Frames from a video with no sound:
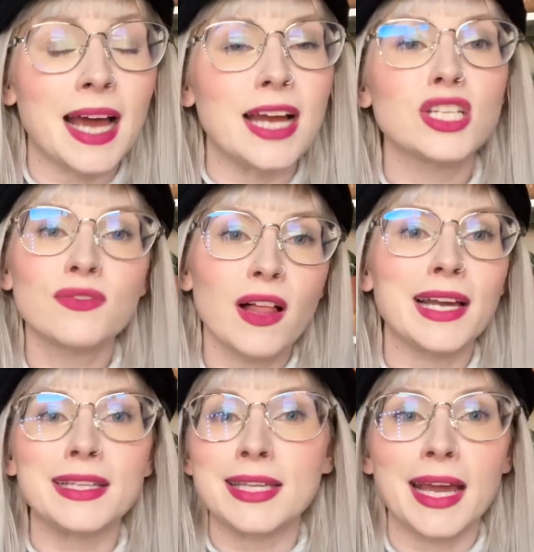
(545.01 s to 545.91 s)
I just felt
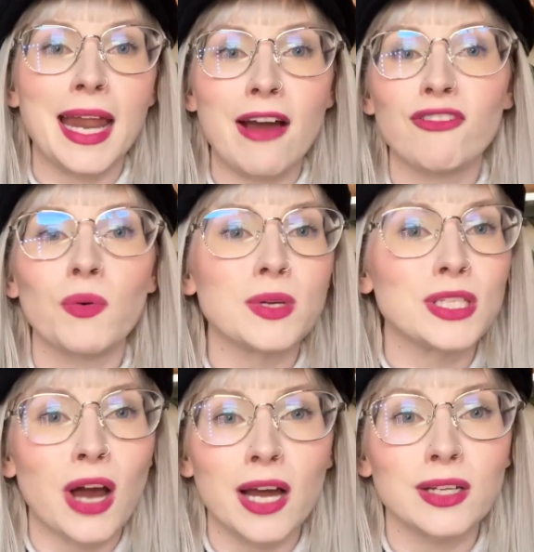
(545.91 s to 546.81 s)
like the second half was
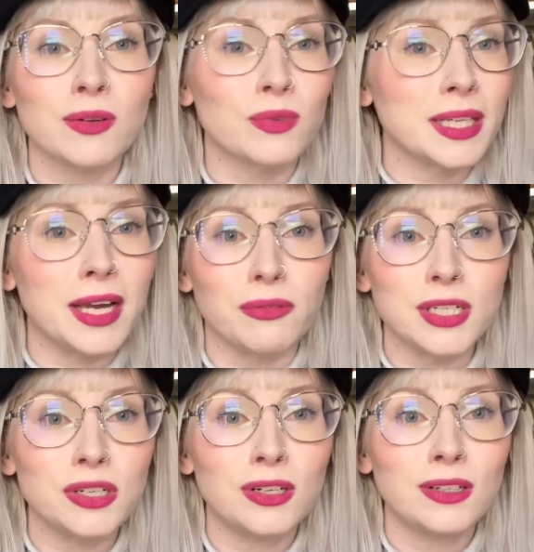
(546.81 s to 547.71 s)
not really
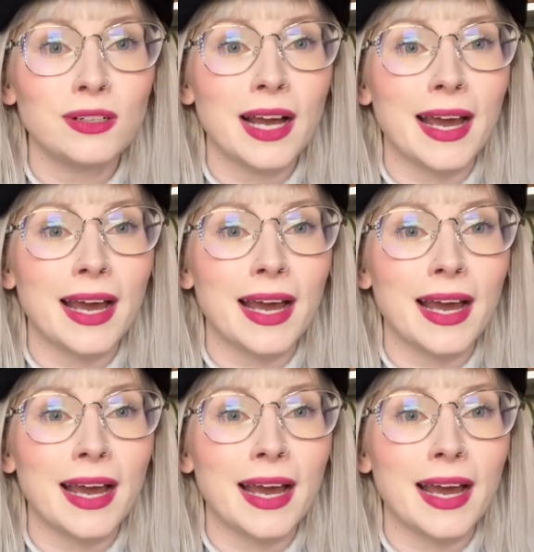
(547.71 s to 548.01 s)
original,